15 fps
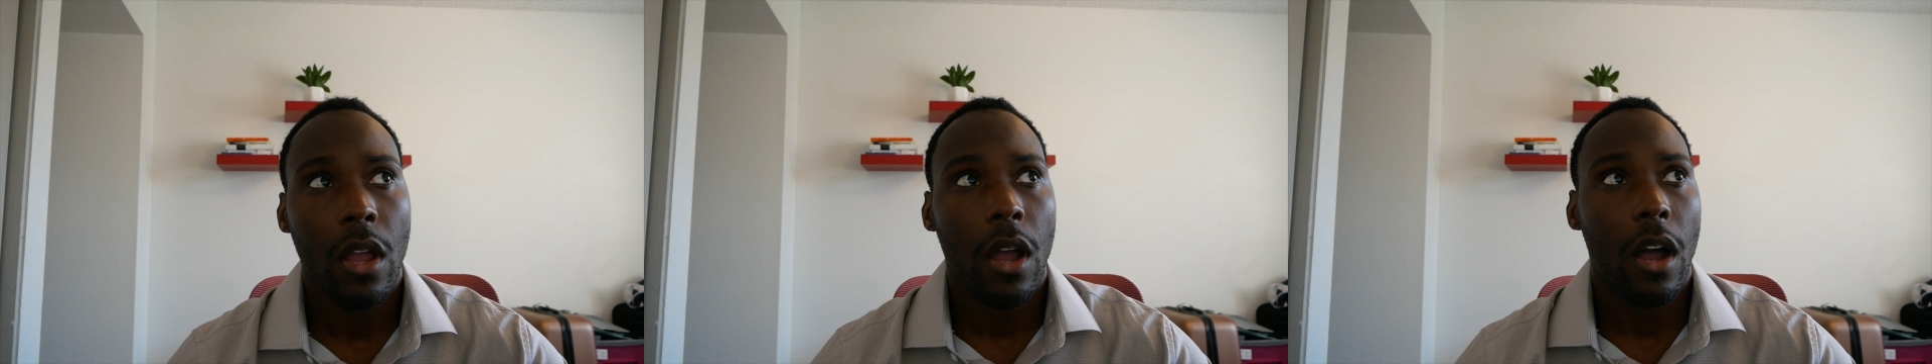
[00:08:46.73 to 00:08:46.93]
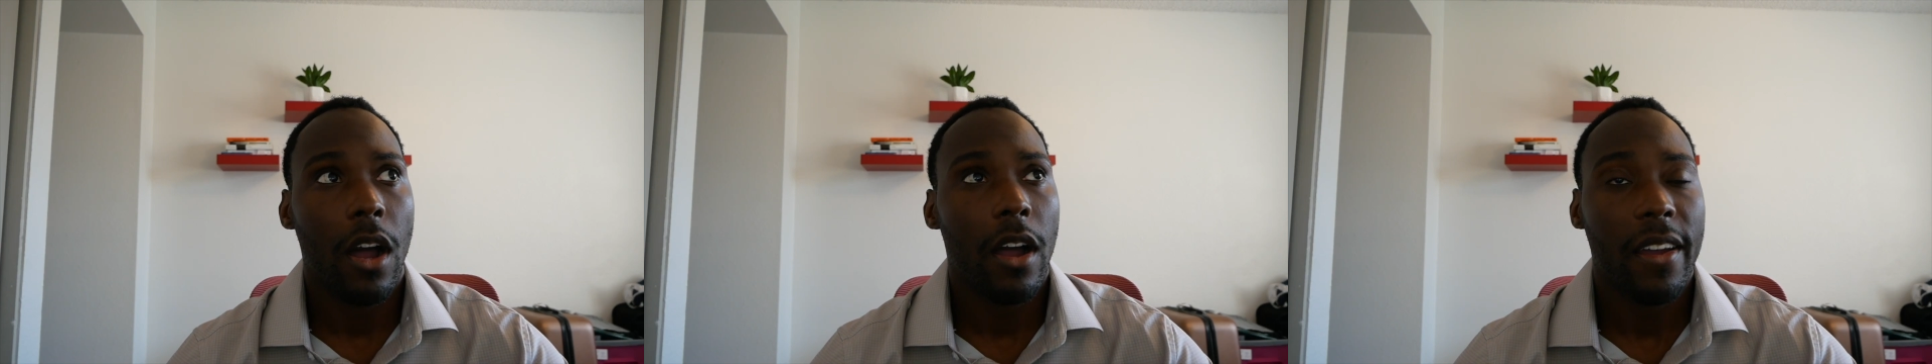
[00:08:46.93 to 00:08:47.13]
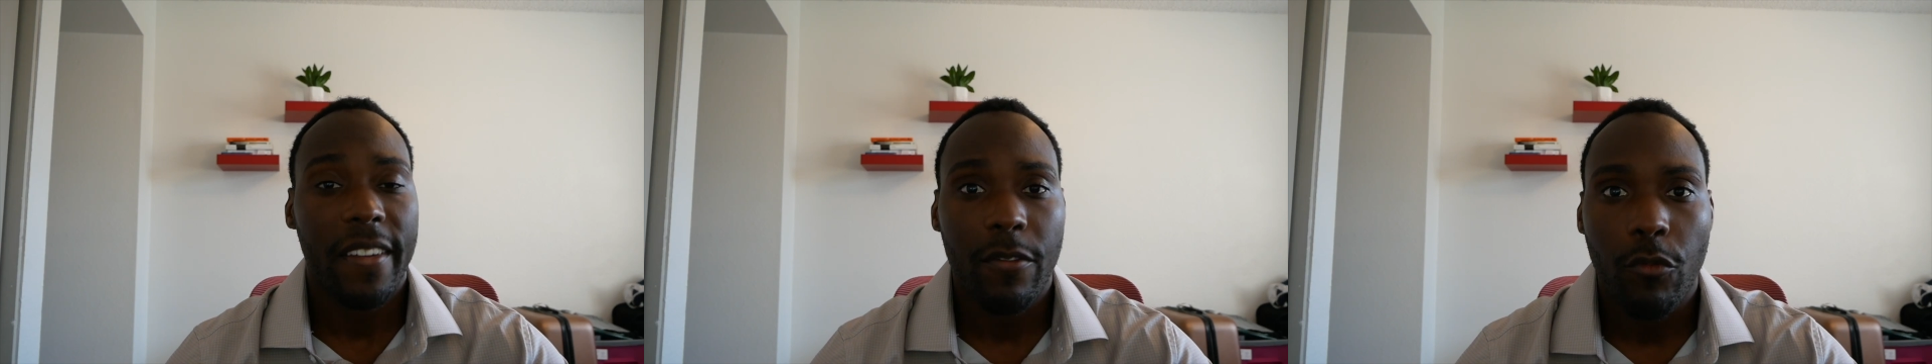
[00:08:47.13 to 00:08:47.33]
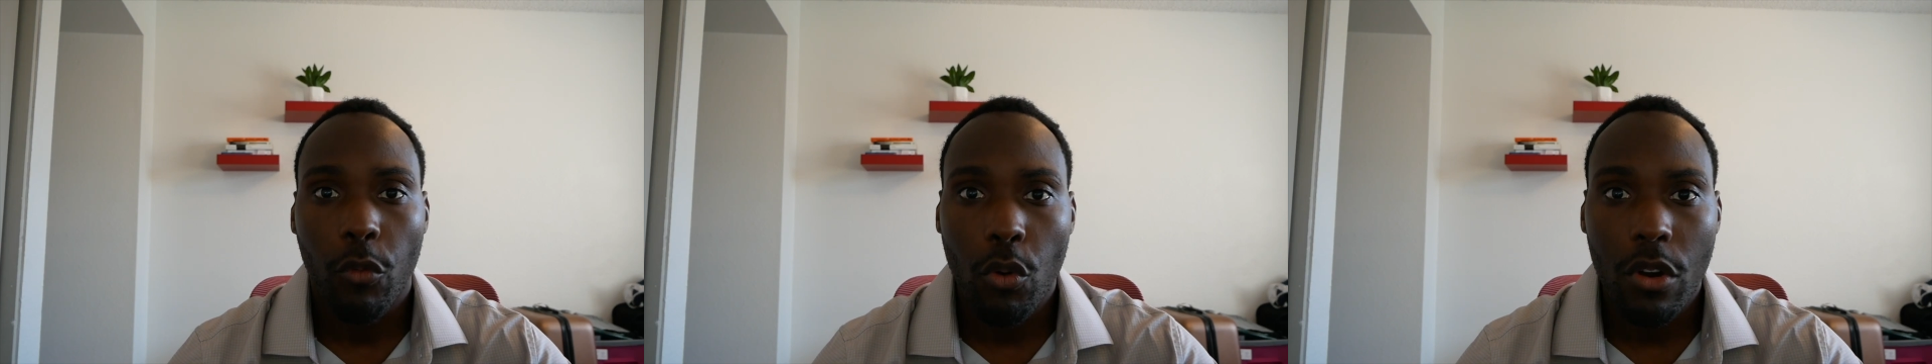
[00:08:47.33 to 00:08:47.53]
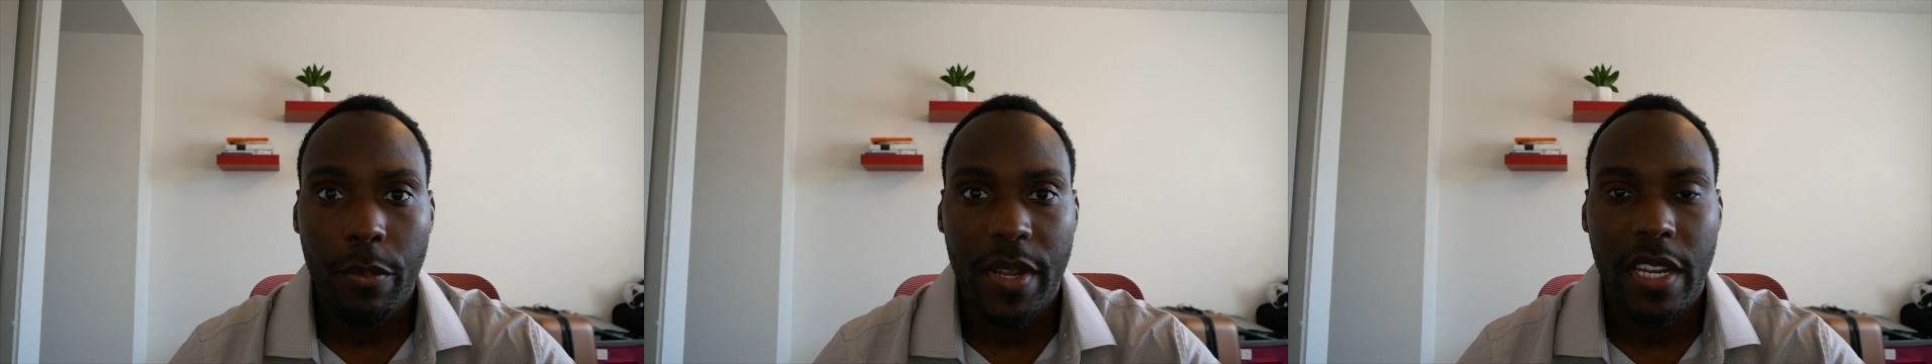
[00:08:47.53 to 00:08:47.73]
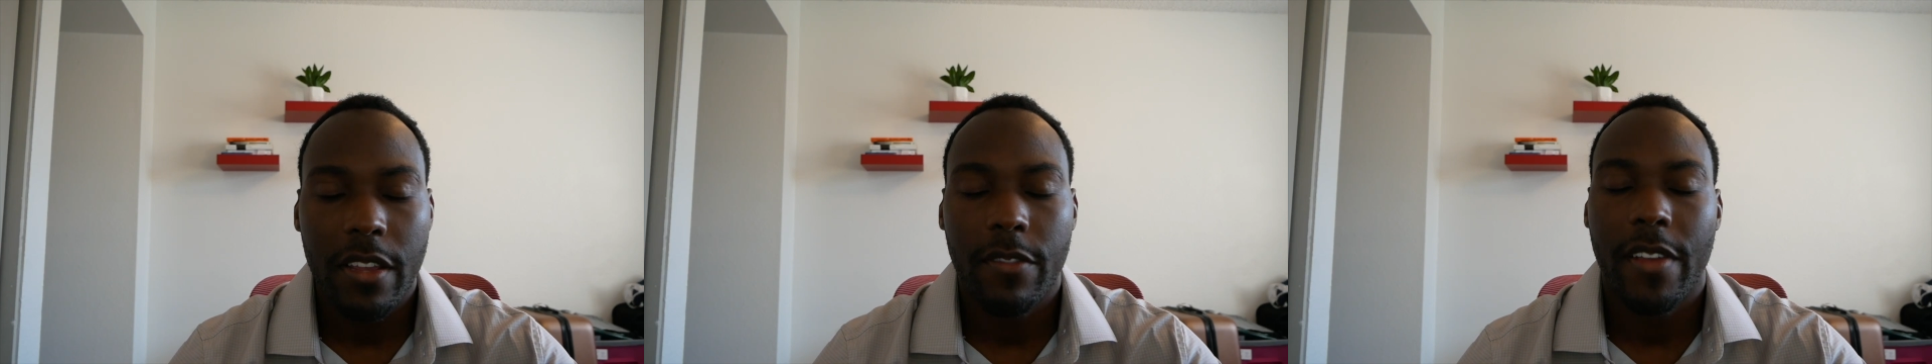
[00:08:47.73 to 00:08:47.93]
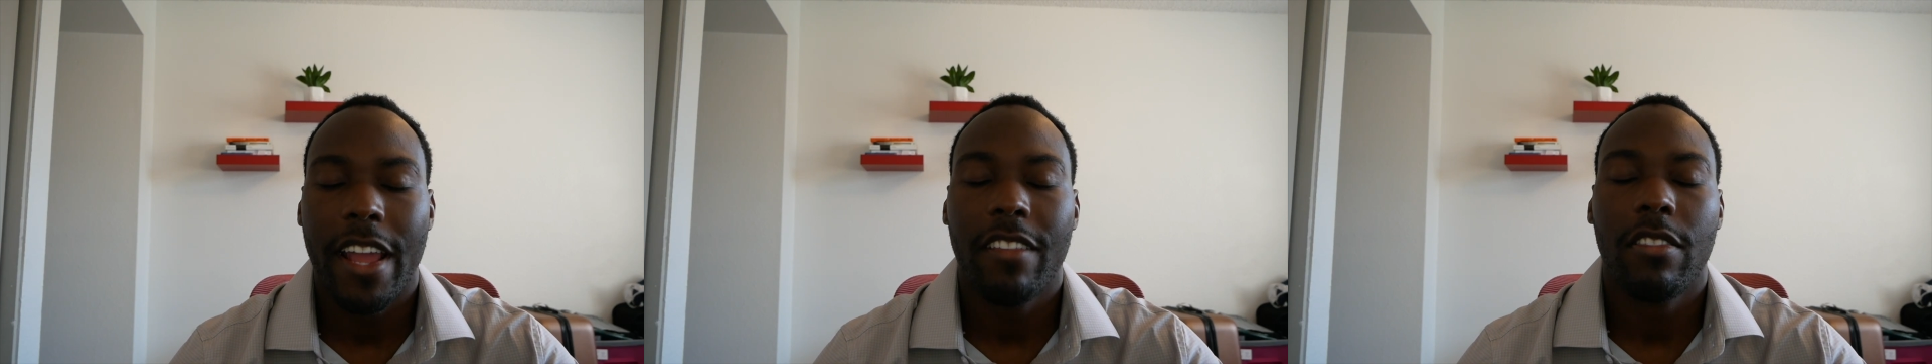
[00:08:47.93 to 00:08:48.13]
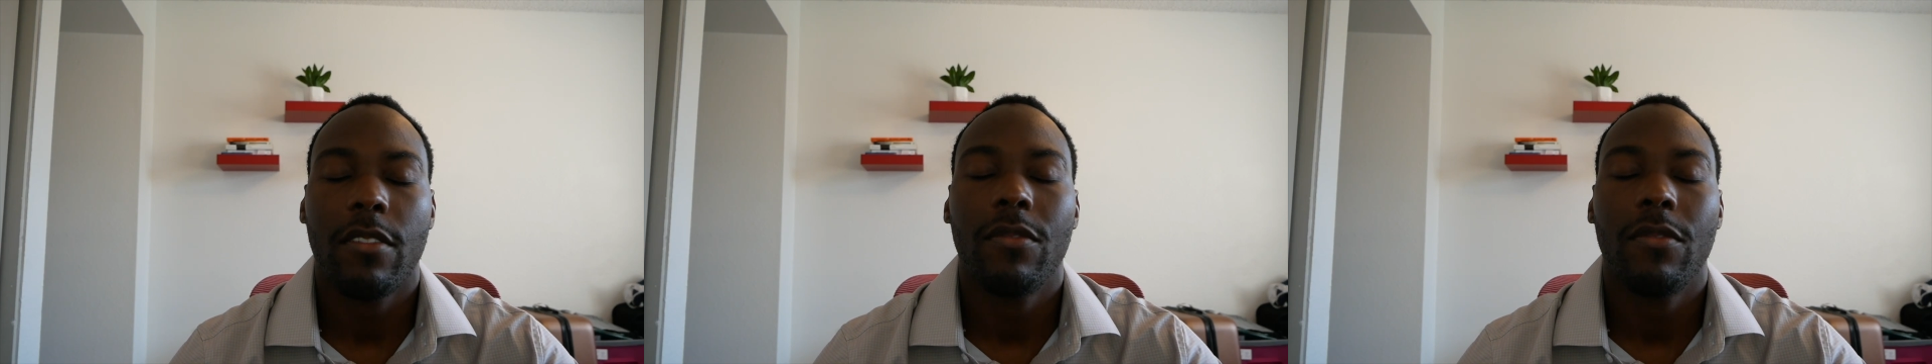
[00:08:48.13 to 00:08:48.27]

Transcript: uh, informative, at the